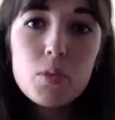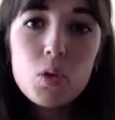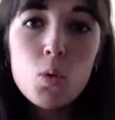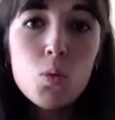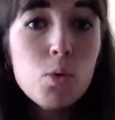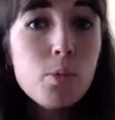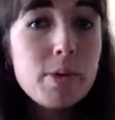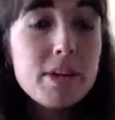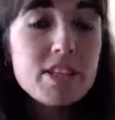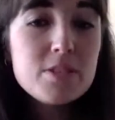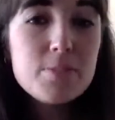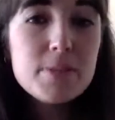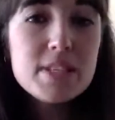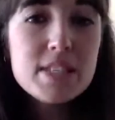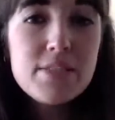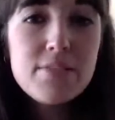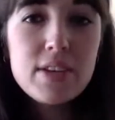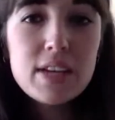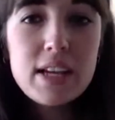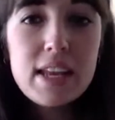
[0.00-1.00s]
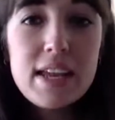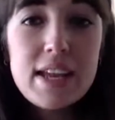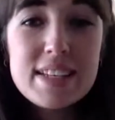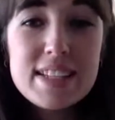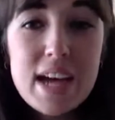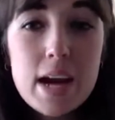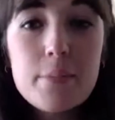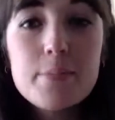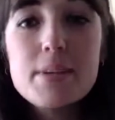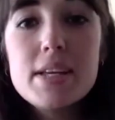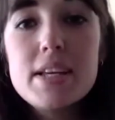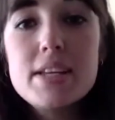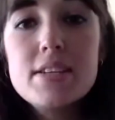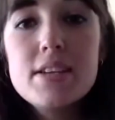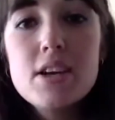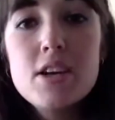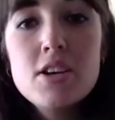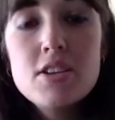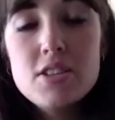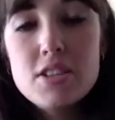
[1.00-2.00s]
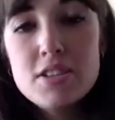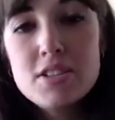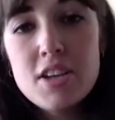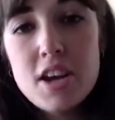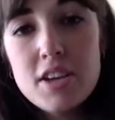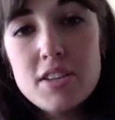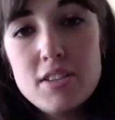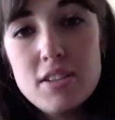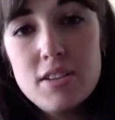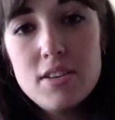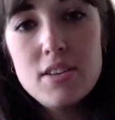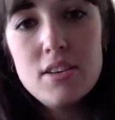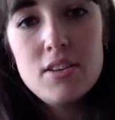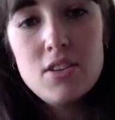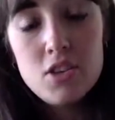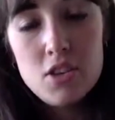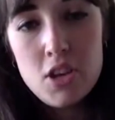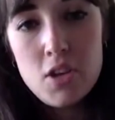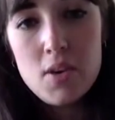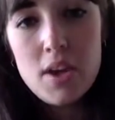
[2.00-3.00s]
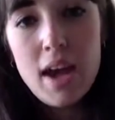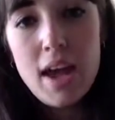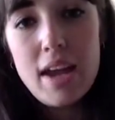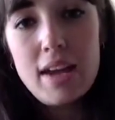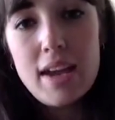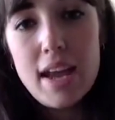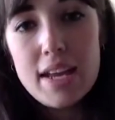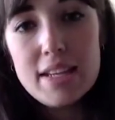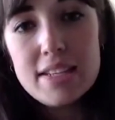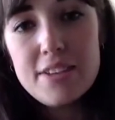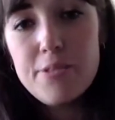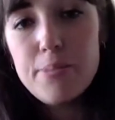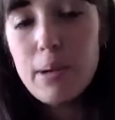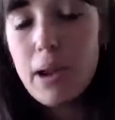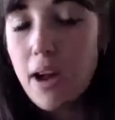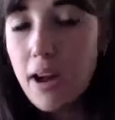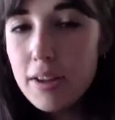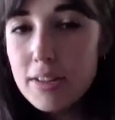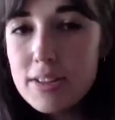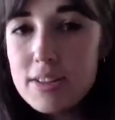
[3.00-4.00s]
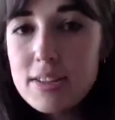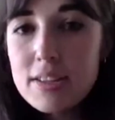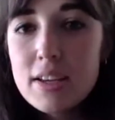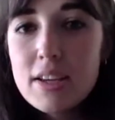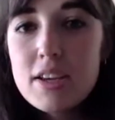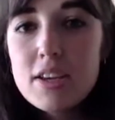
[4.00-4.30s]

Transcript: will be specifically adapted to certain UK native plants.